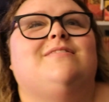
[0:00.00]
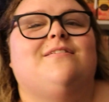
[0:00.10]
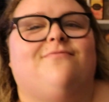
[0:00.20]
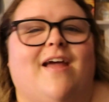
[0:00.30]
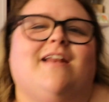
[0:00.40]
to
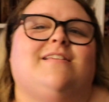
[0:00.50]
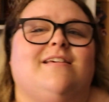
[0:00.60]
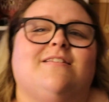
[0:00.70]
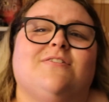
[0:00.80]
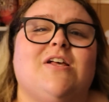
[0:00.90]
fantasy,
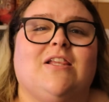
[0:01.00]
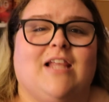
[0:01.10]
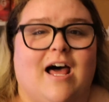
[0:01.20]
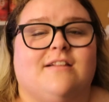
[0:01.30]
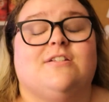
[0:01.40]
there's a
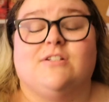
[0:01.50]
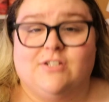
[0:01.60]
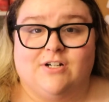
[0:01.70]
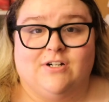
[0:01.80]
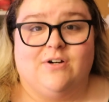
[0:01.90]
lot to
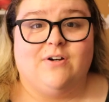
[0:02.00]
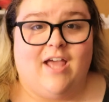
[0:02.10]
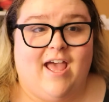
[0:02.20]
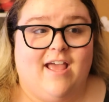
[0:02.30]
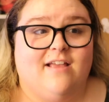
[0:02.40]
learn,
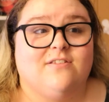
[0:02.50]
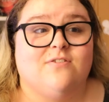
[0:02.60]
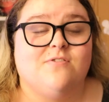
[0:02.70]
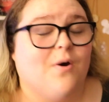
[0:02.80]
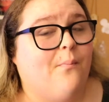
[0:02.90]
okay?
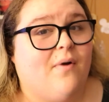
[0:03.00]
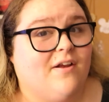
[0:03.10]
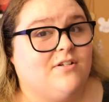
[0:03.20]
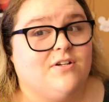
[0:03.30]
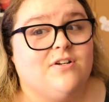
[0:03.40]
So don't
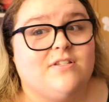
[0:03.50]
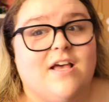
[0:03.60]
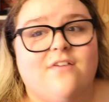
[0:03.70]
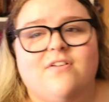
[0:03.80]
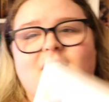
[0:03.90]
pressure yourself.